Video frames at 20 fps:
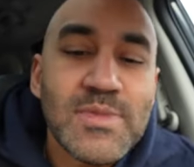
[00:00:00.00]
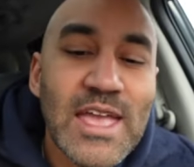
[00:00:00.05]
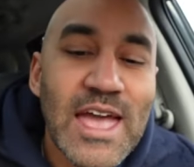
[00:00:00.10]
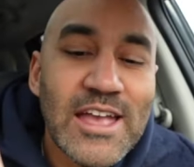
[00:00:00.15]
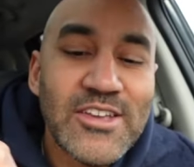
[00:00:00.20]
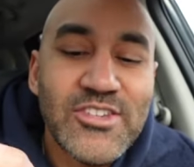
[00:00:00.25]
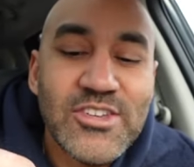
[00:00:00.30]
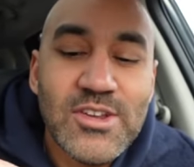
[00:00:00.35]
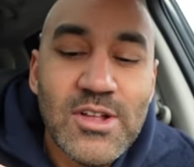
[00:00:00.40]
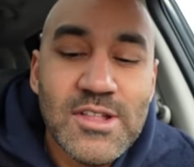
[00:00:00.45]

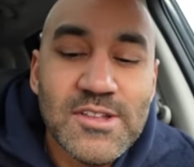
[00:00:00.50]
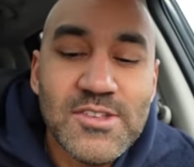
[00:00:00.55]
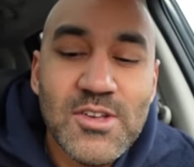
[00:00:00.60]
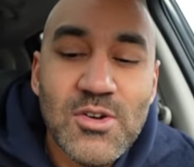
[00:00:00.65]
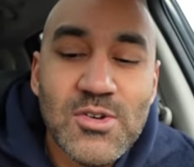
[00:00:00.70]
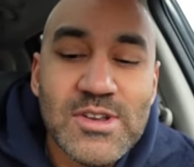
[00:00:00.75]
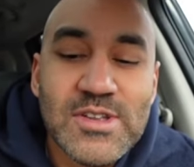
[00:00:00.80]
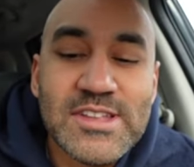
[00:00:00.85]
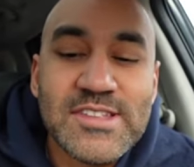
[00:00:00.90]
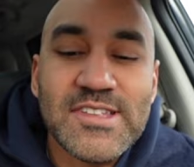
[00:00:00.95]
Actually, no, let's
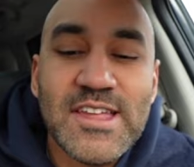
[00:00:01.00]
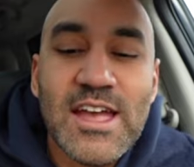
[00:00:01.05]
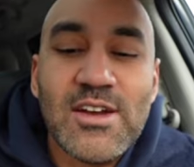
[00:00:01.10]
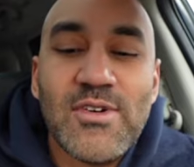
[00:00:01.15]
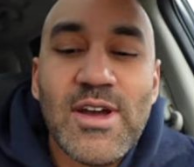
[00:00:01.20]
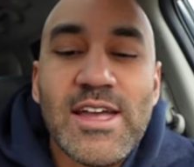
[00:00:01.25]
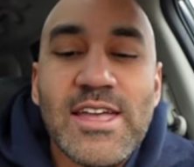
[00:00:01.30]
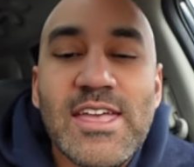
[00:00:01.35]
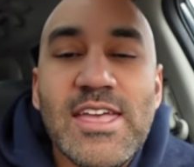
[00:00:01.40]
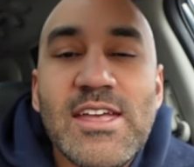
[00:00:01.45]
go to this side
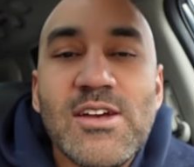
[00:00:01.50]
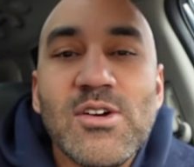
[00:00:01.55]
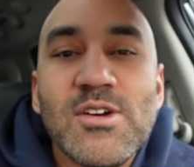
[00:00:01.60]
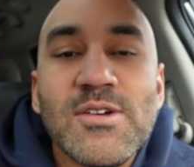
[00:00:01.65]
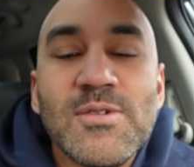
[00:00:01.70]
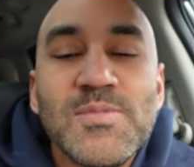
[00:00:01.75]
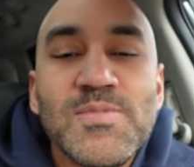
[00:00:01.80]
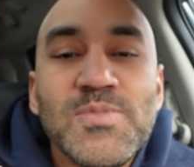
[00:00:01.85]
right here